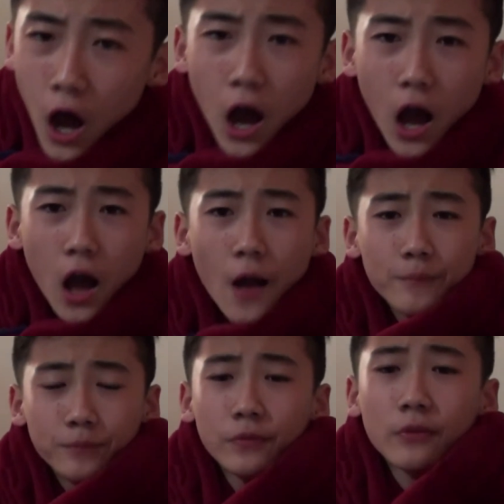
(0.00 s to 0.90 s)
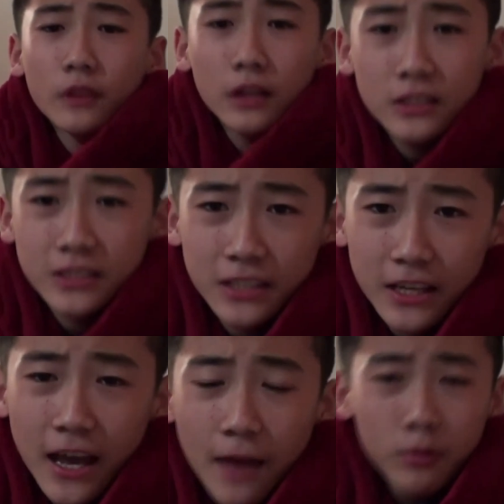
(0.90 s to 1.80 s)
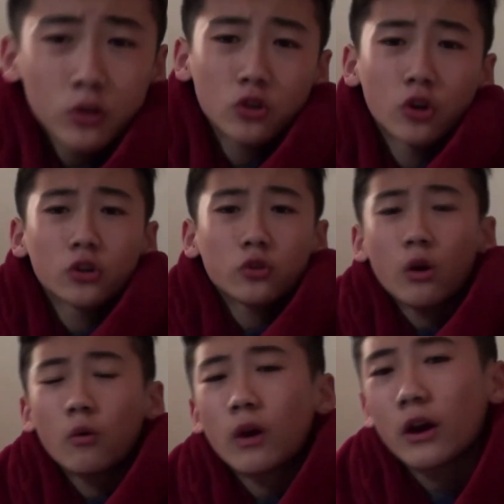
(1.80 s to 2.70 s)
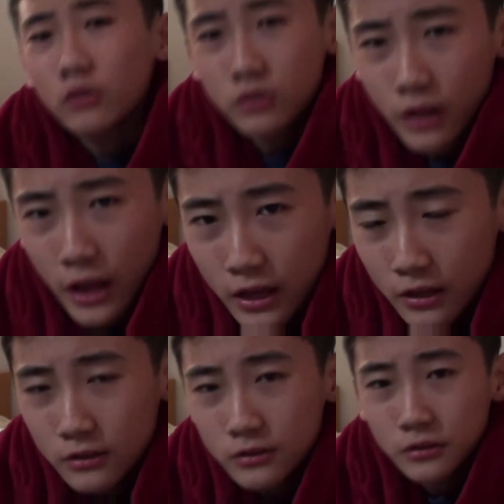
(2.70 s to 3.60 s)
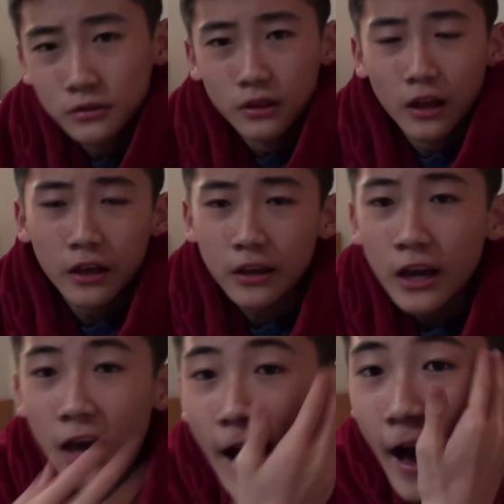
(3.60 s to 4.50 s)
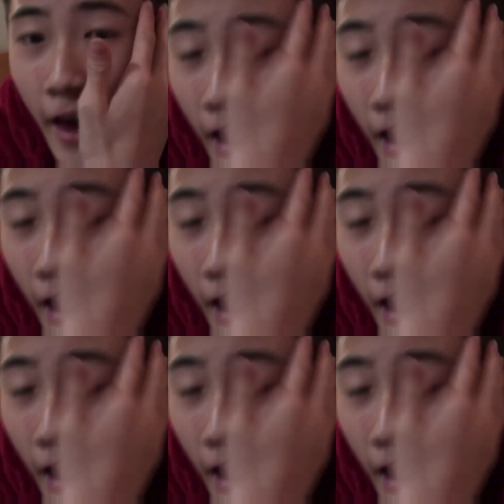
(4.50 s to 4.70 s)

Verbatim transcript: um, I've been going quite well today. So, like, I